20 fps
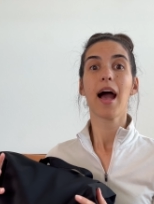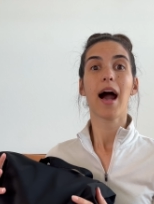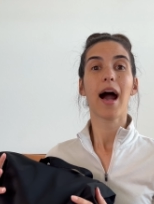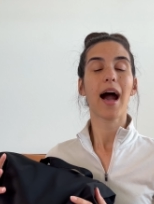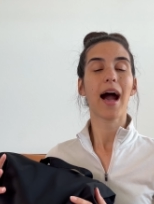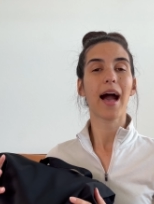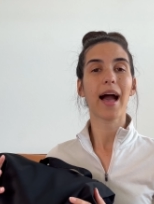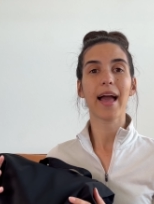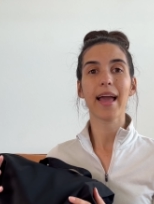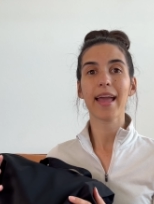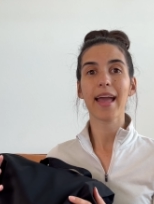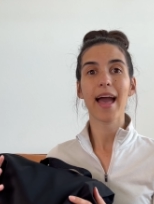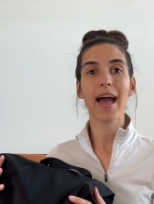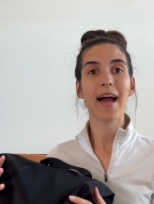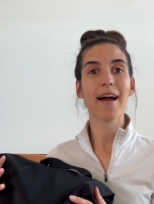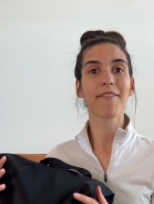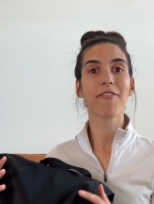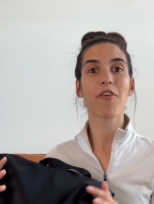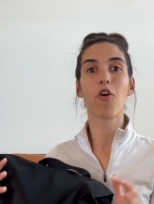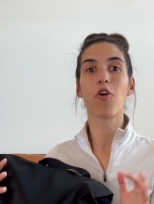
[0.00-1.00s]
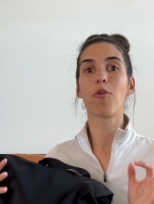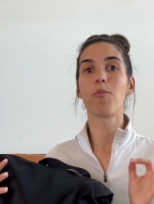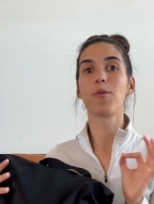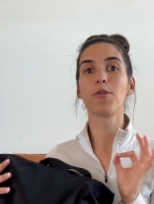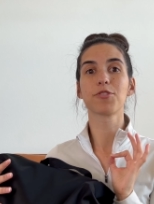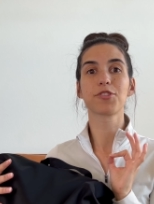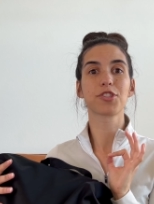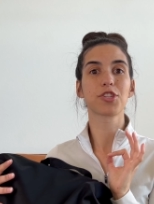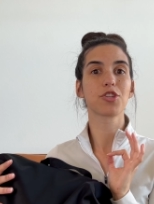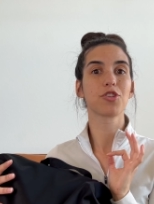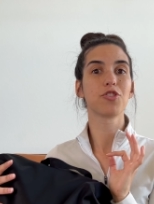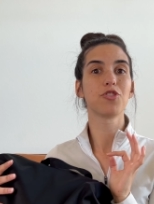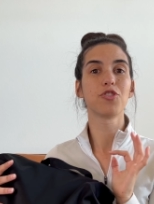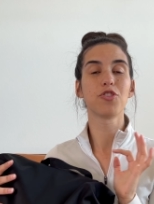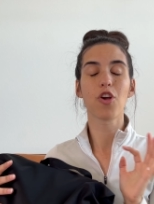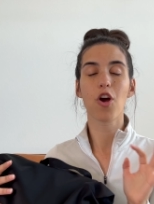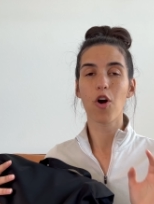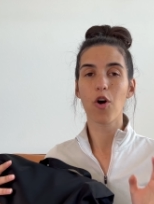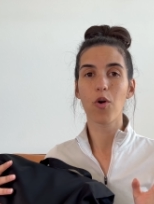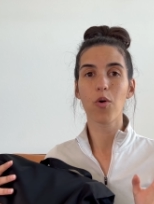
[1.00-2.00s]
I have almost
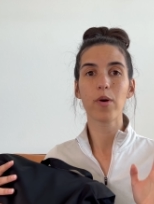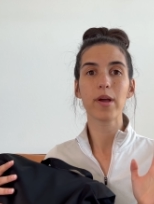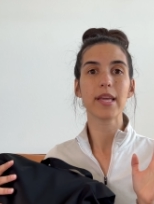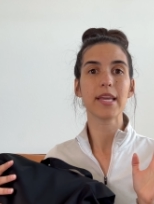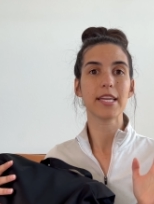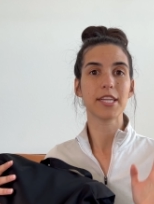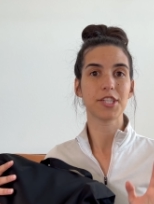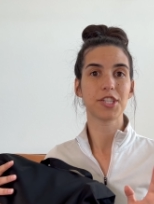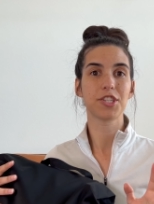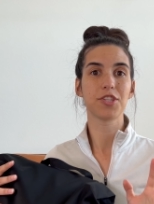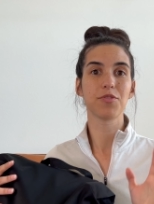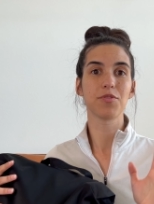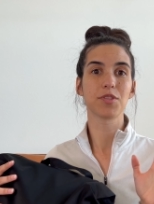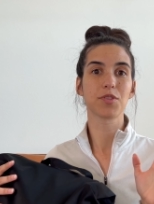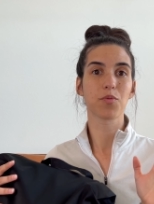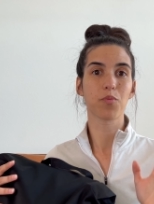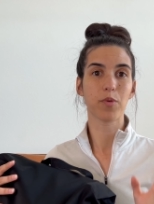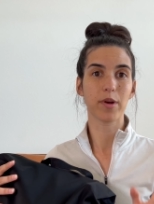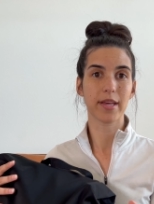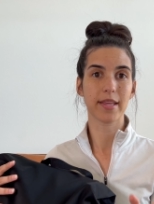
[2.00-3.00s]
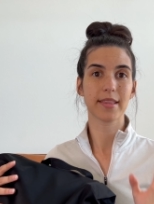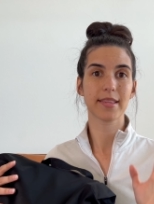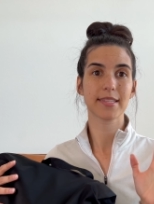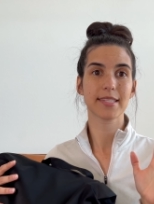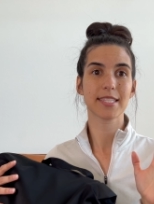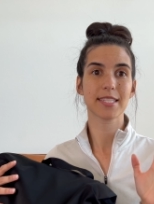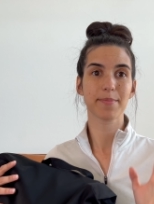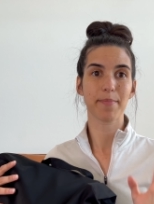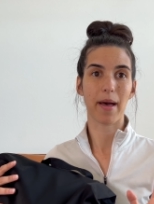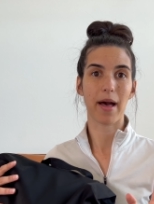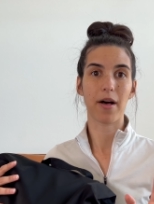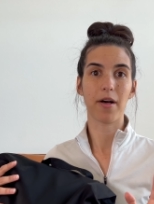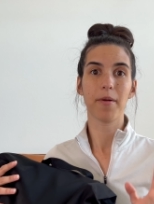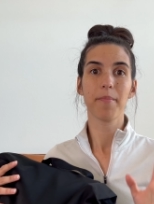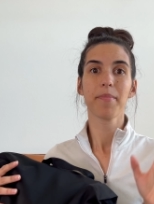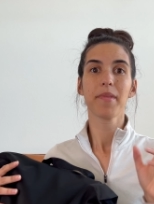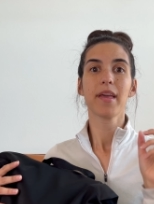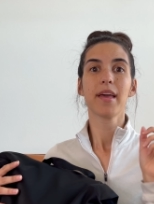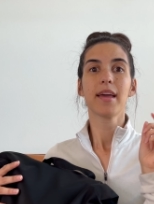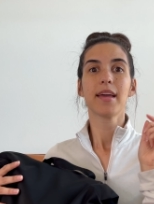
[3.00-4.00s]
no issues with smell.
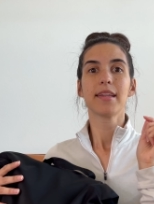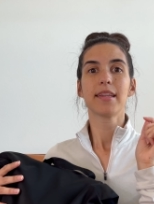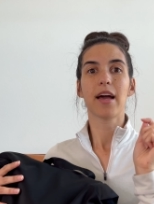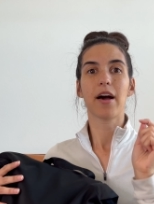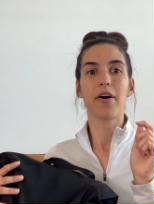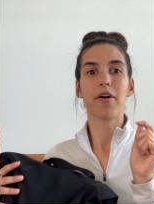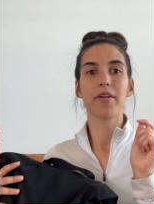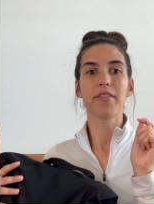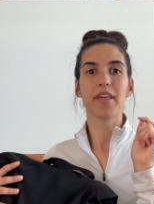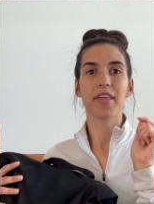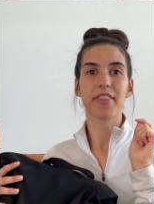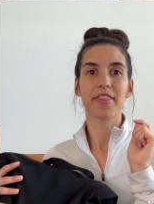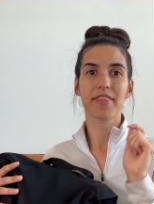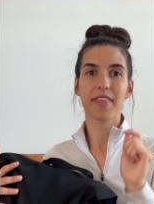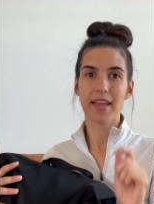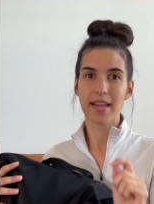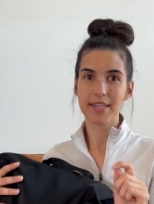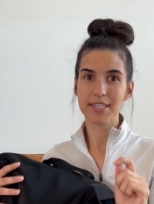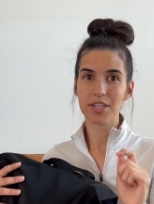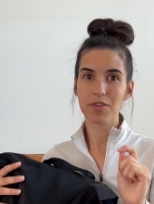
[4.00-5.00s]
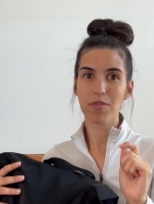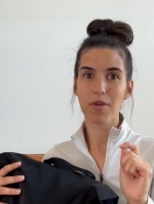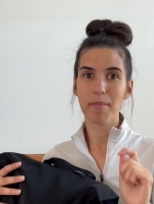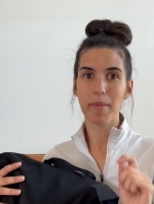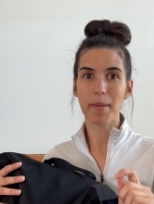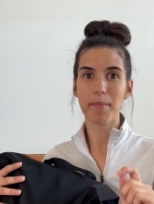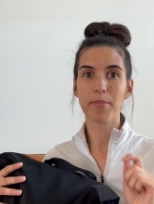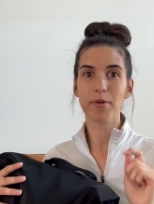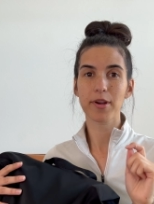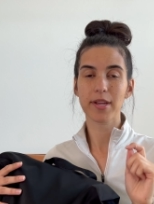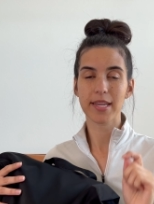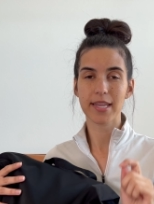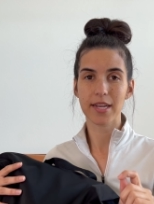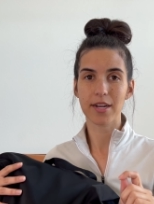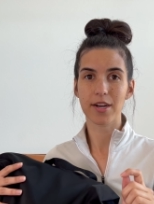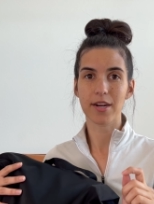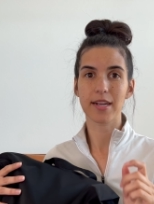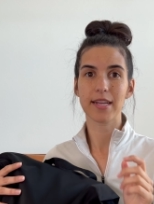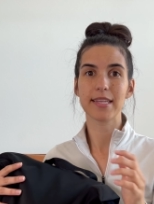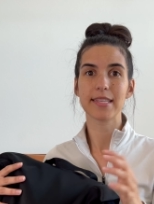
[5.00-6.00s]
Now, the thing to remember
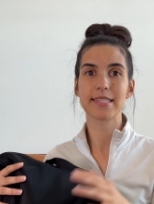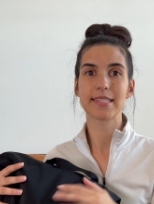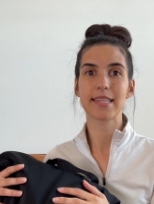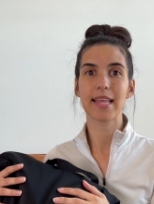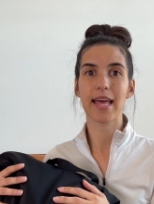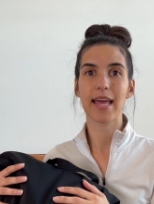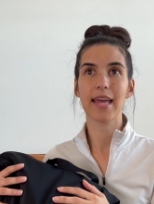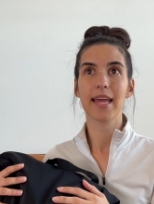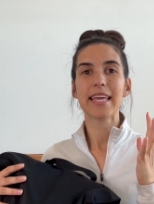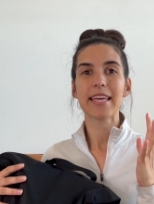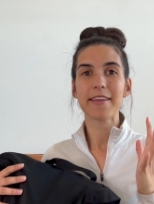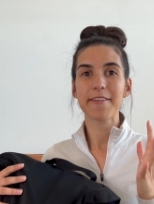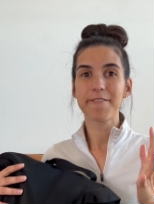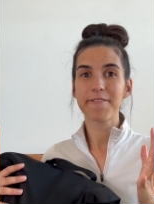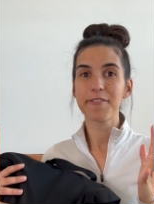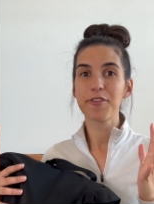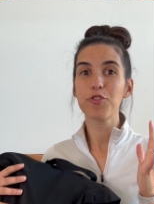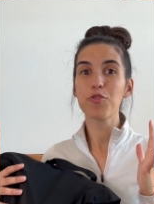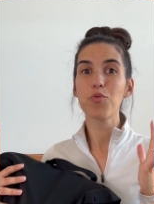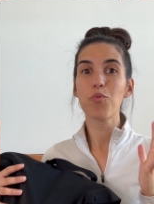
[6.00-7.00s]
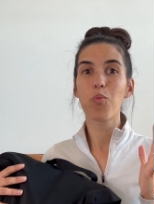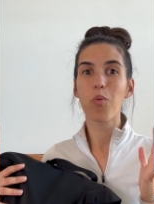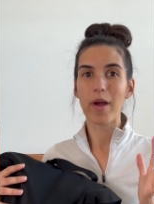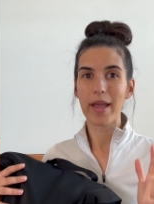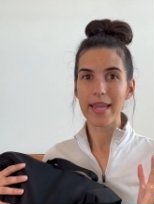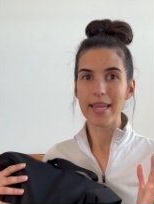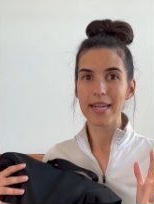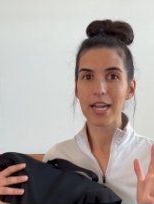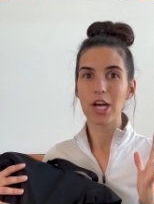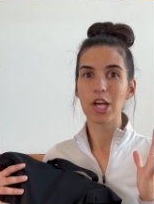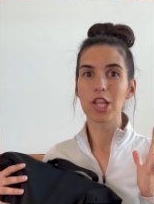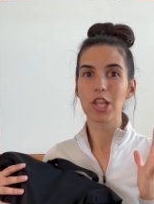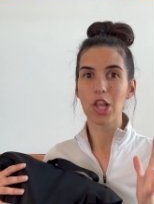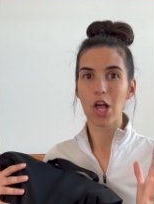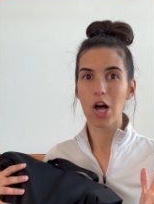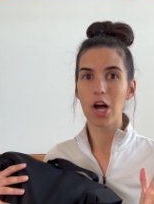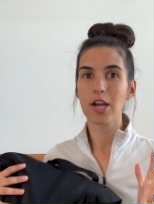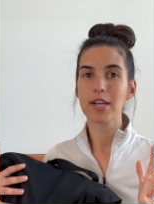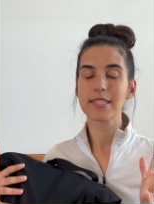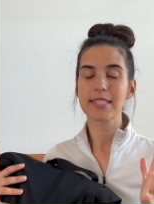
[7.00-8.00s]
here is that if you wait a
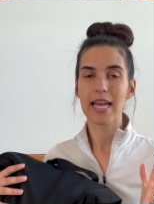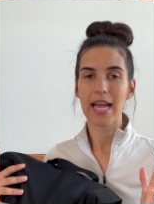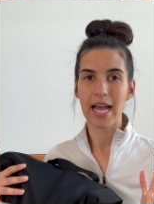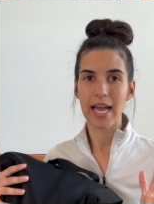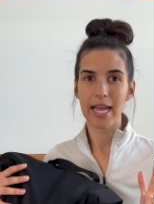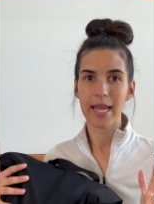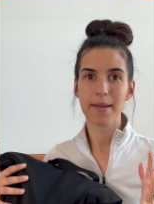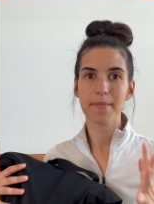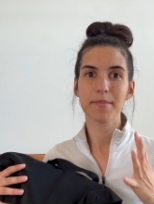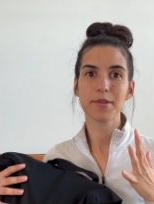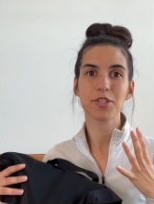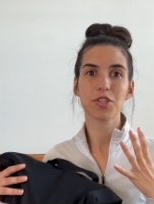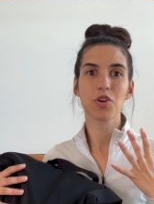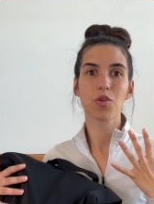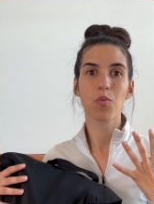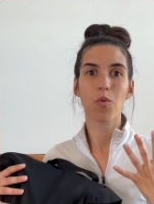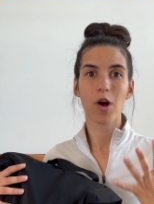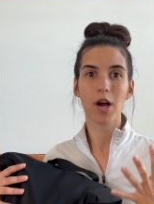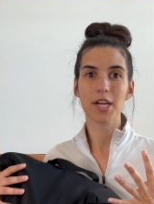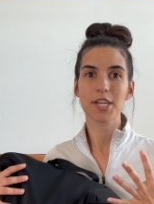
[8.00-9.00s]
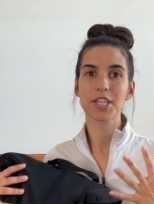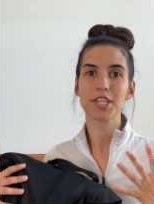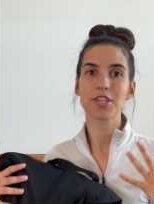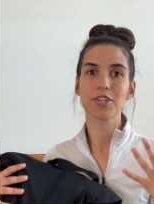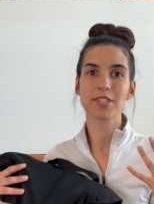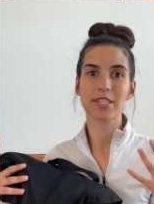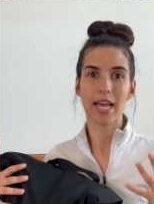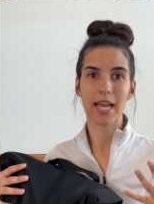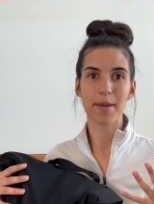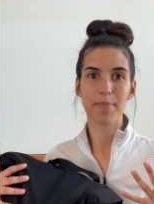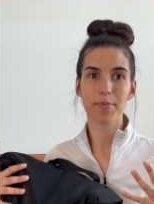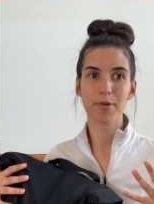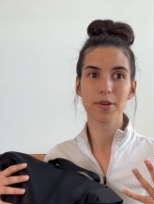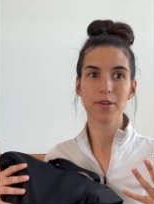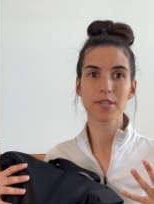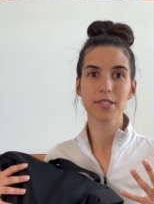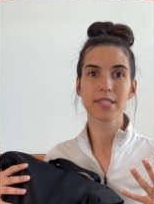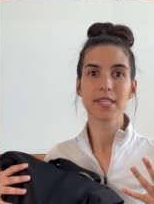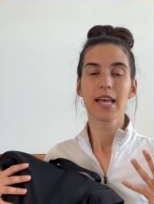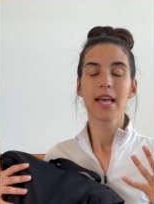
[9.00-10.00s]
long time to wash your
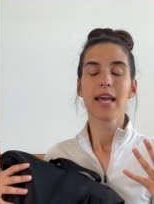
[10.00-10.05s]
diapers,